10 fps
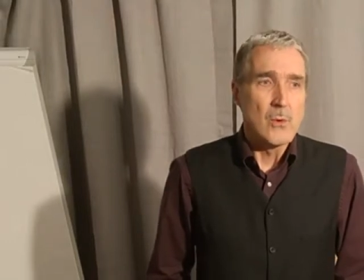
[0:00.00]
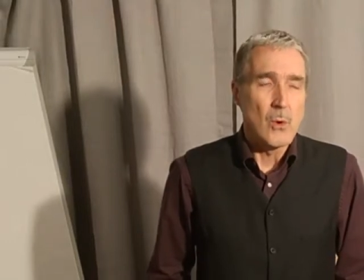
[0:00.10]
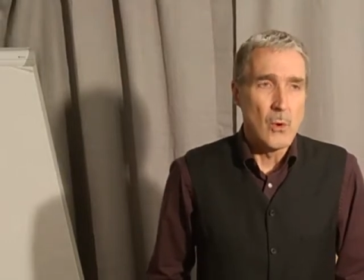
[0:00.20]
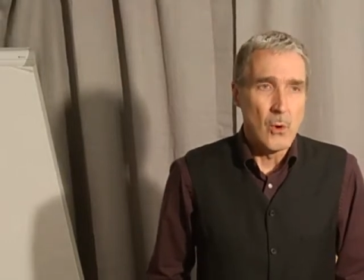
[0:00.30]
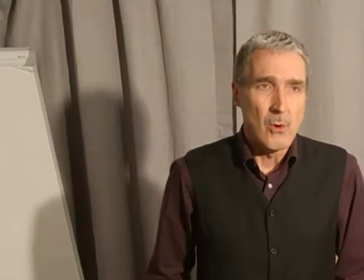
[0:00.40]

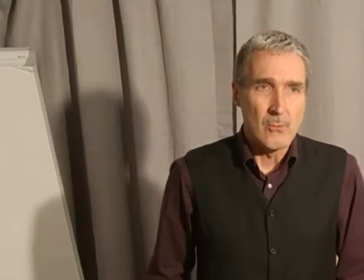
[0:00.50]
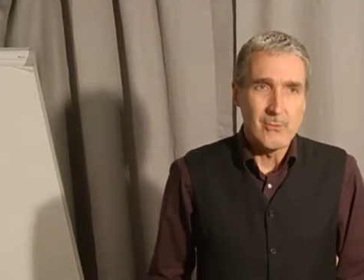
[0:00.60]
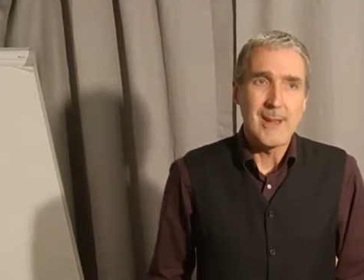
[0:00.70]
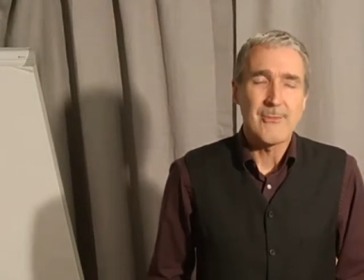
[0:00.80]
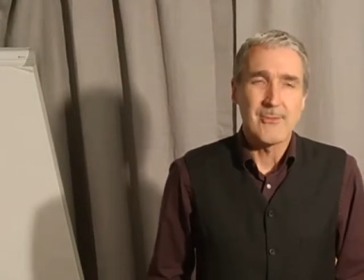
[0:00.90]
or
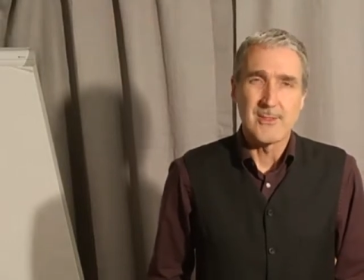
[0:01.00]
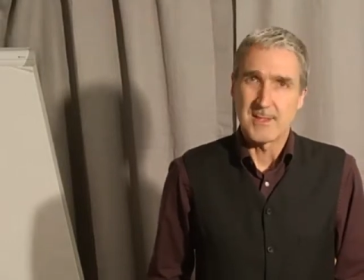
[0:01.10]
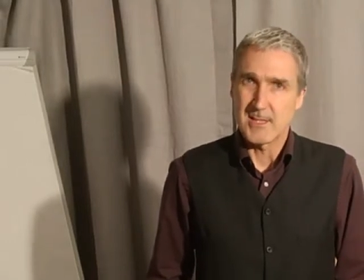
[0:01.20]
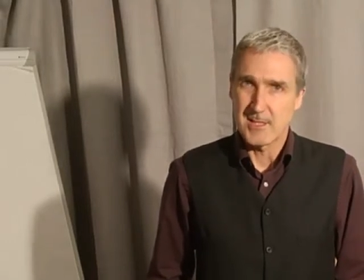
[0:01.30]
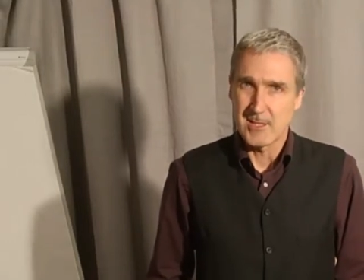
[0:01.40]

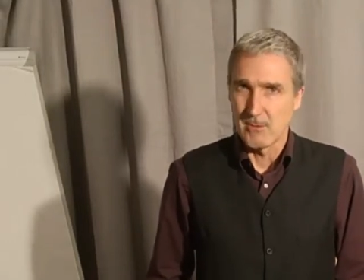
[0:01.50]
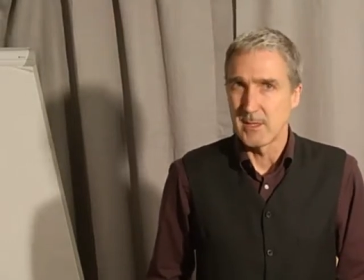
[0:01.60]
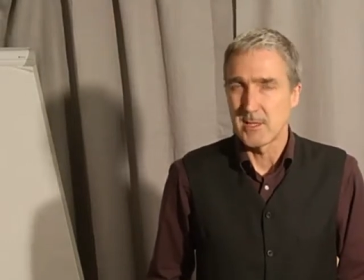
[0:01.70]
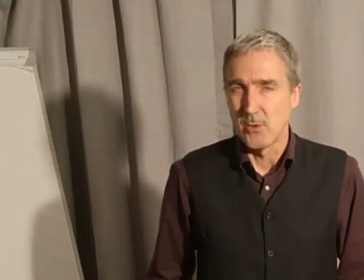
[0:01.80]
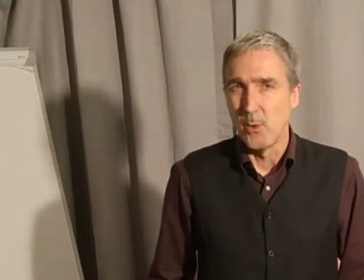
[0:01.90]
reference to a
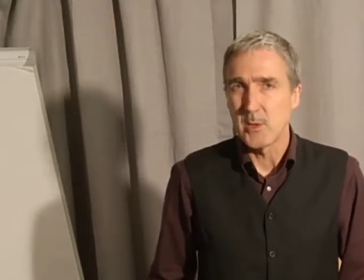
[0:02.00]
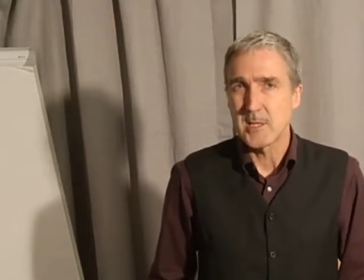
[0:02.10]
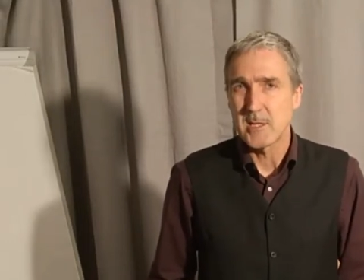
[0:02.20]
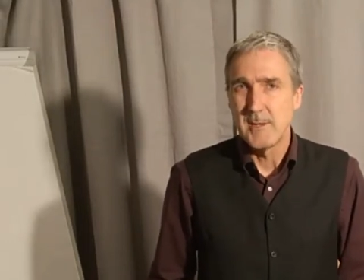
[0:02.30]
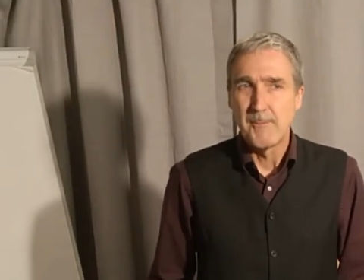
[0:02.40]

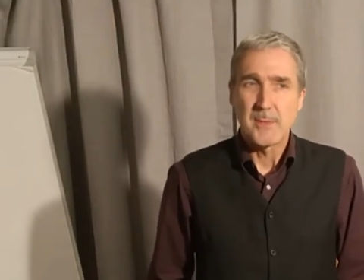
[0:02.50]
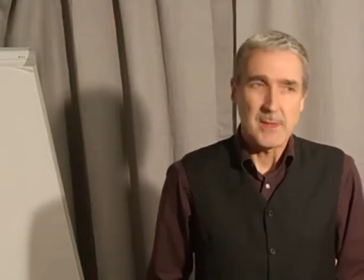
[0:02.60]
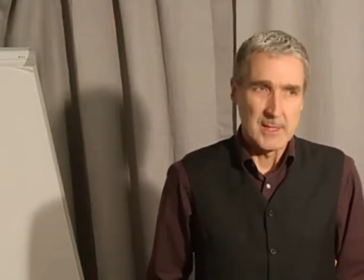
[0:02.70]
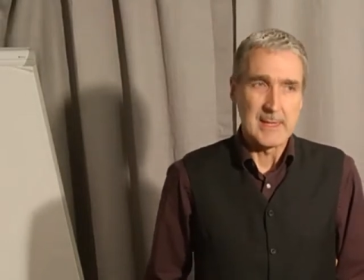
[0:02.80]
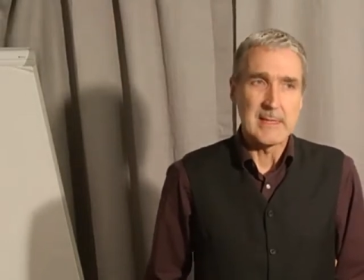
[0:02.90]
source
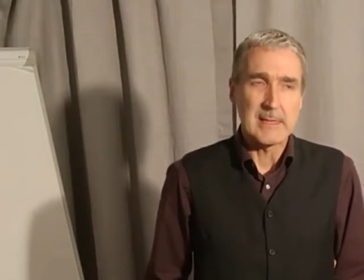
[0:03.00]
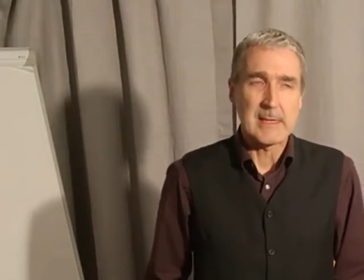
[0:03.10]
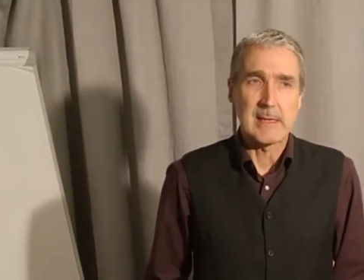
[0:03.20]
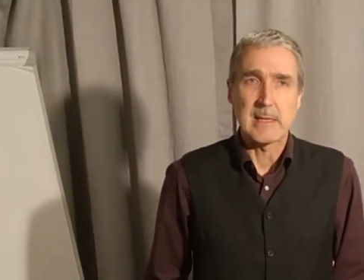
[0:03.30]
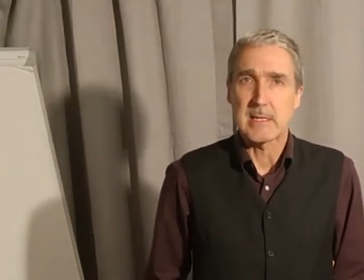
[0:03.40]
that
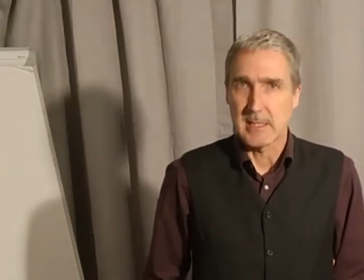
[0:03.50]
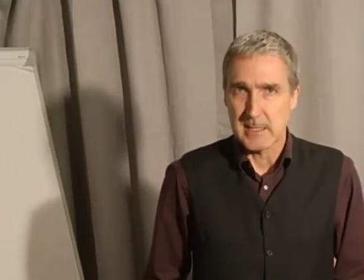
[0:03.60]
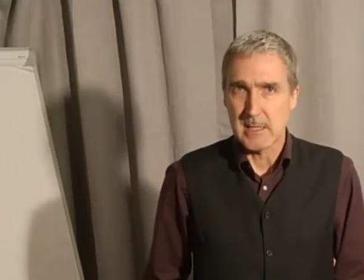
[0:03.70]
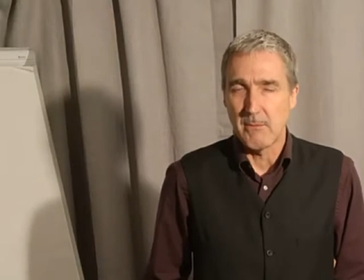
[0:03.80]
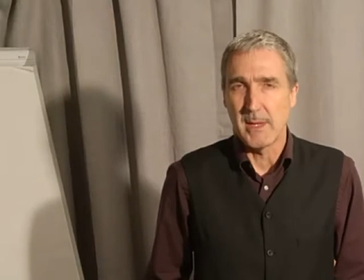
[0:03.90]
indicates that
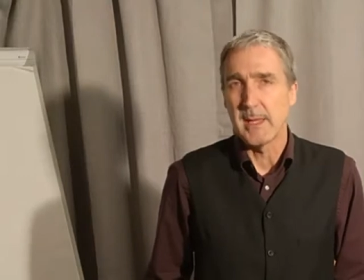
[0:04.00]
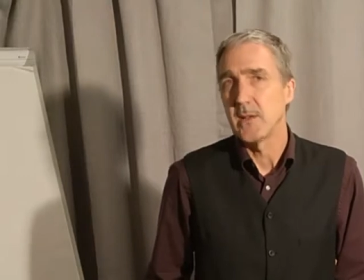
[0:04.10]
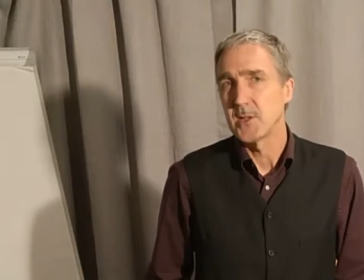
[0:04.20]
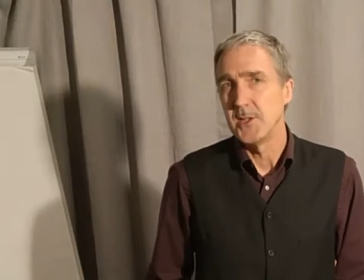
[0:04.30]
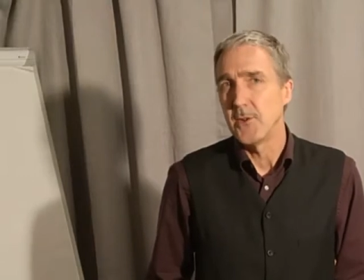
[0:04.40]
somebody
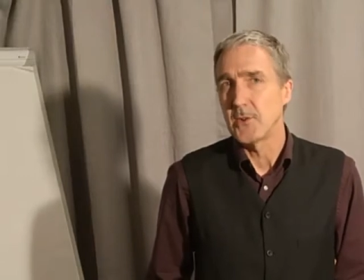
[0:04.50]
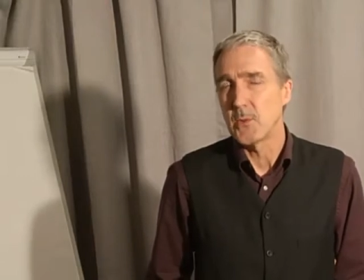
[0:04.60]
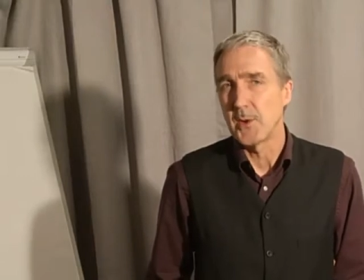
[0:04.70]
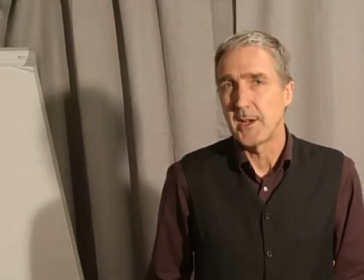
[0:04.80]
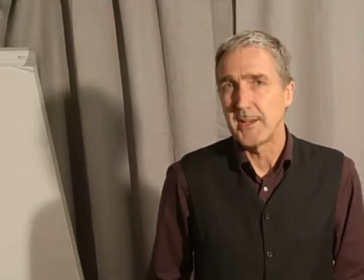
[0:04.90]
else knows
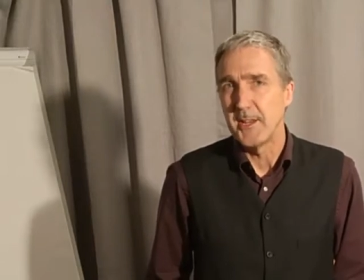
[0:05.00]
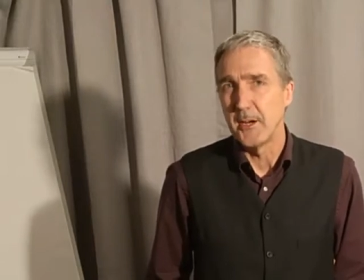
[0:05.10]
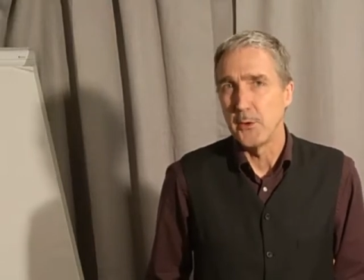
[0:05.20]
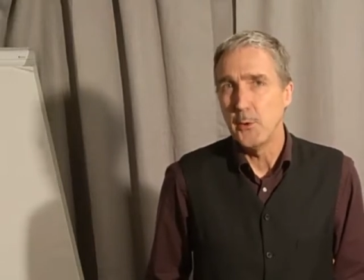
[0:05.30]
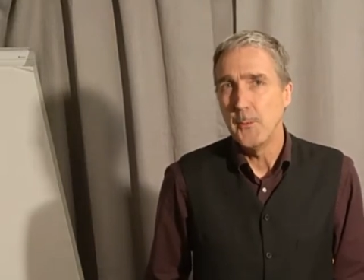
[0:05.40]
what I
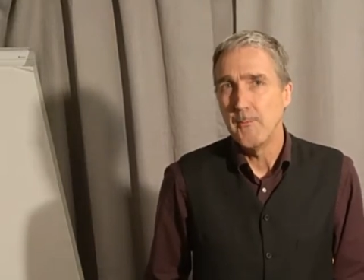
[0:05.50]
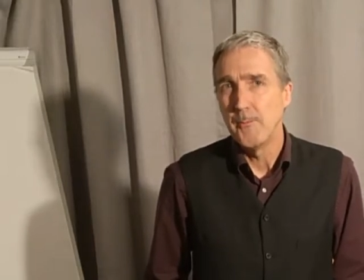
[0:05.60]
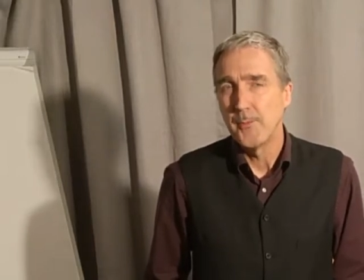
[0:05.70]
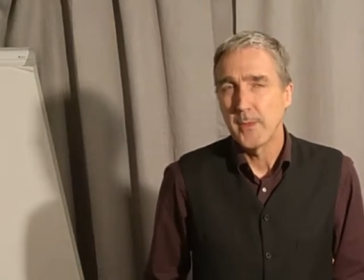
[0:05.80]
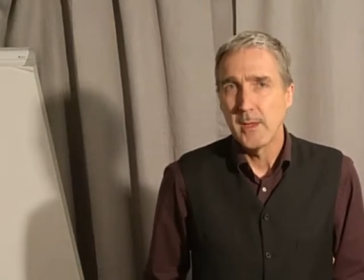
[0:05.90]
know.
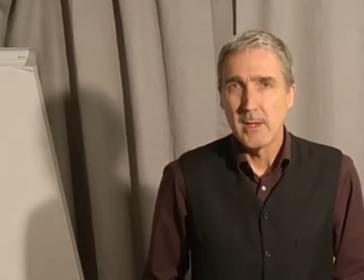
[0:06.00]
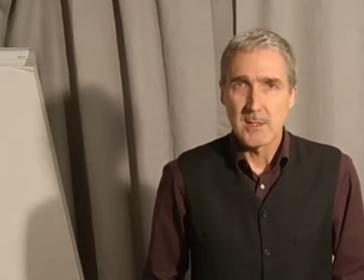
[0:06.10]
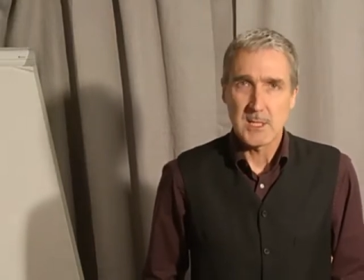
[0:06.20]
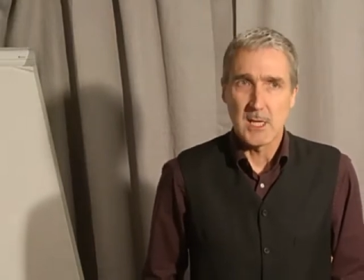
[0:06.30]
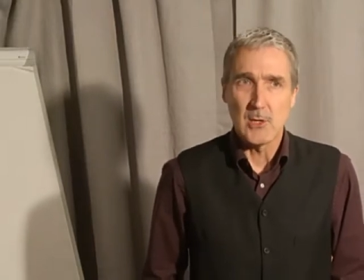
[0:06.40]

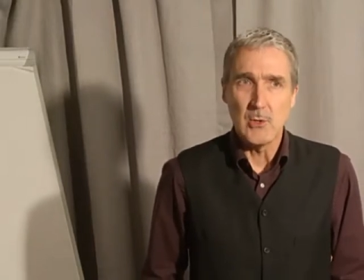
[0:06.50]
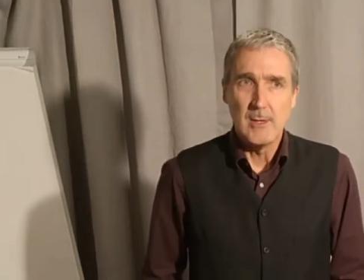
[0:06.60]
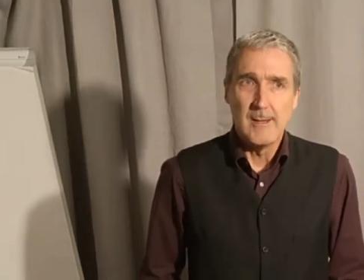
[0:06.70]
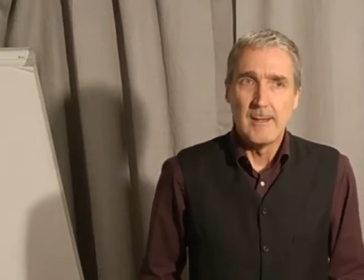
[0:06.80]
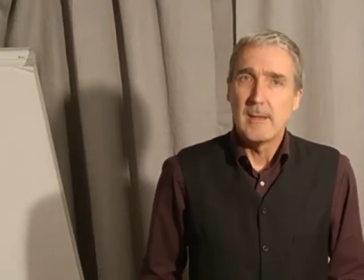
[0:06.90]
So,
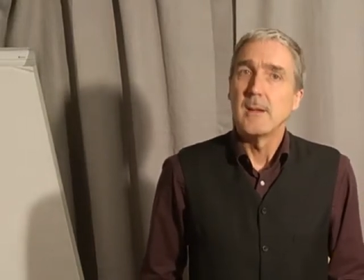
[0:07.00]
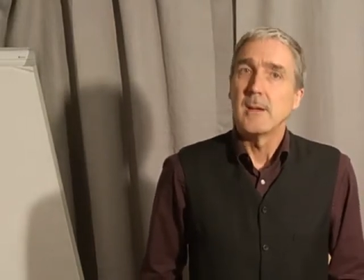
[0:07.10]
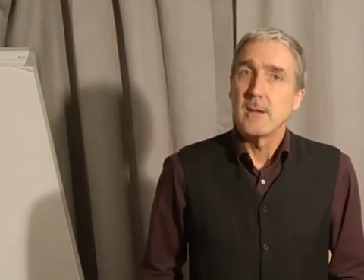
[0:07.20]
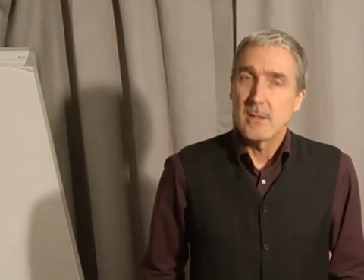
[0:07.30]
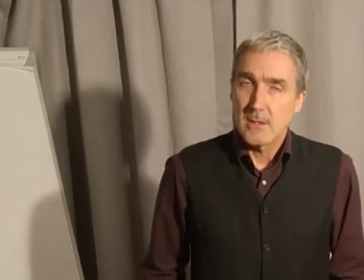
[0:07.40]

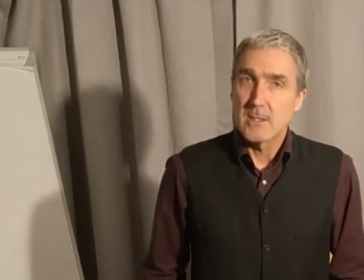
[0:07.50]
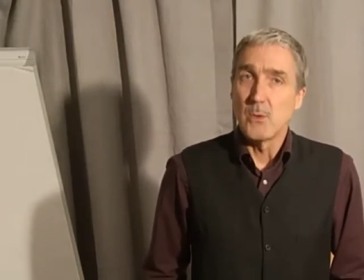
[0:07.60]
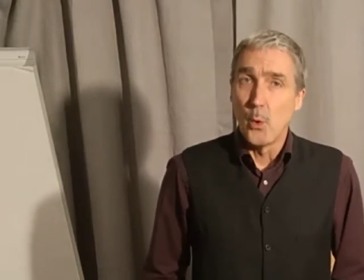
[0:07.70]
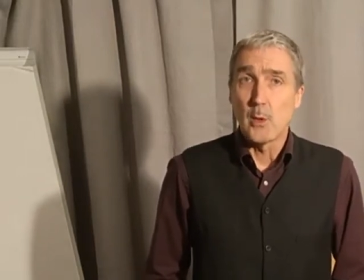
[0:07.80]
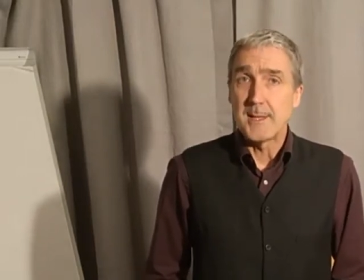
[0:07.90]

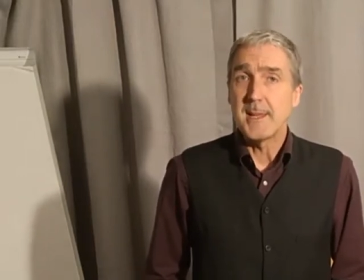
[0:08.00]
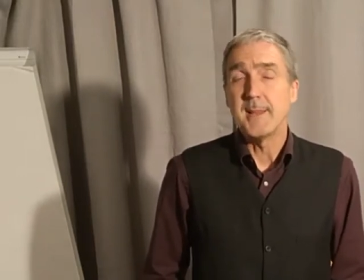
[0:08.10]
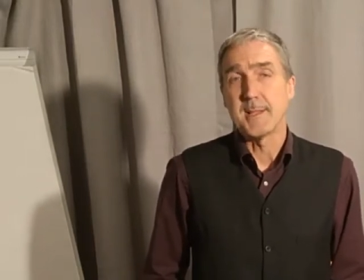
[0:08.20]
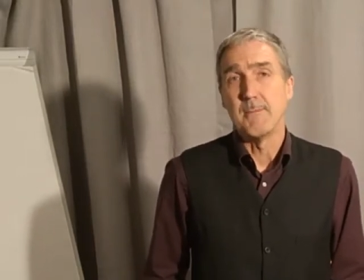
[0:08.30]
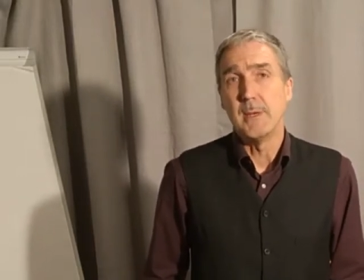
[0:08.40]
to all
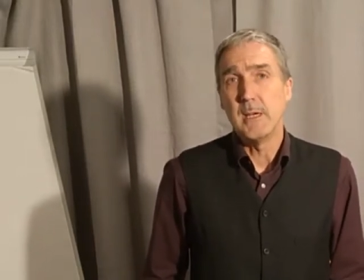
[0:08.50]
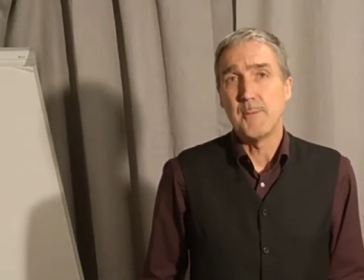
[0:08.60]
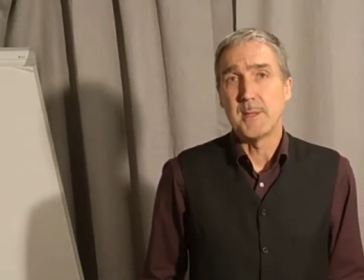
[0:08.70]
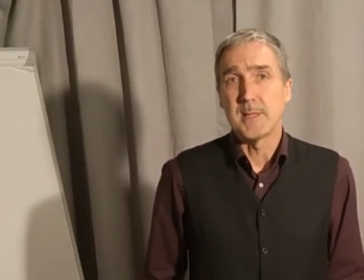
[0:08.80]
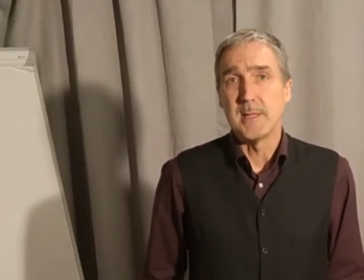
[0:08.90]
intents and
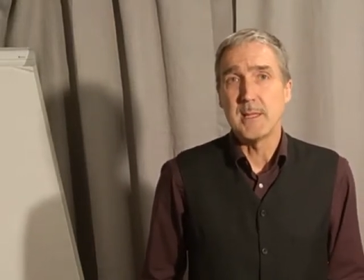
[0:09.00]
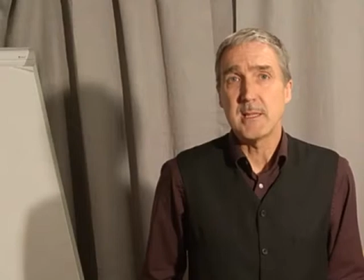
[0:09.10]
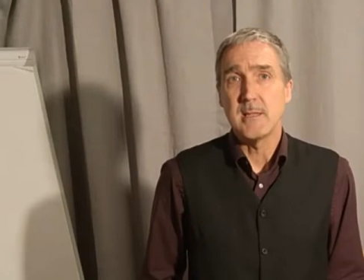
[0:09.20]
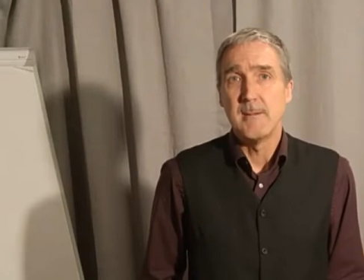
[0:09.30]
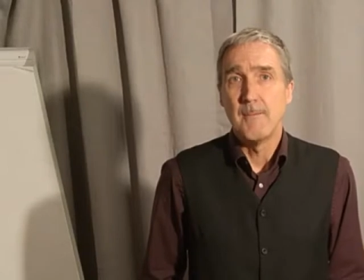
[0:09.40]
purposes,